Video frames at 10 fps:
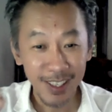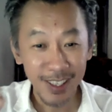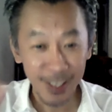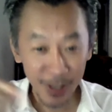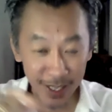
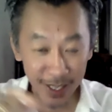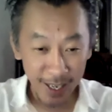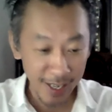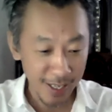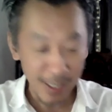So it's
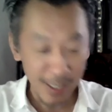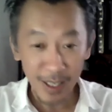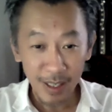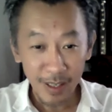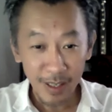like,
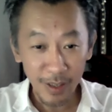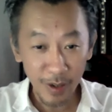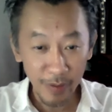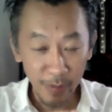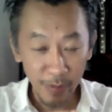
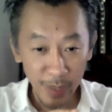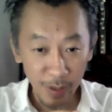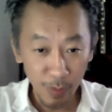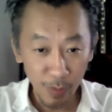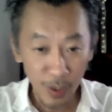if a piece
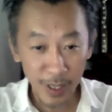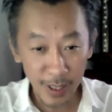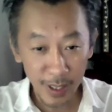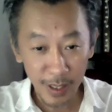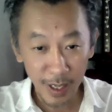of wood
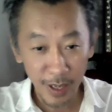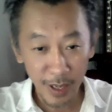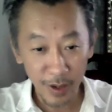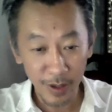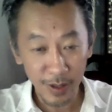is stuck
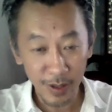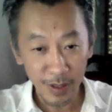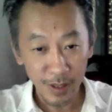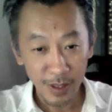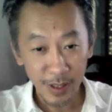in your
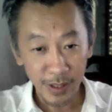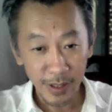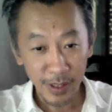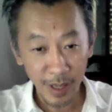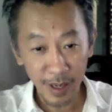
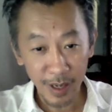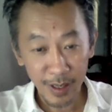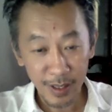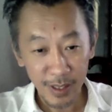skin,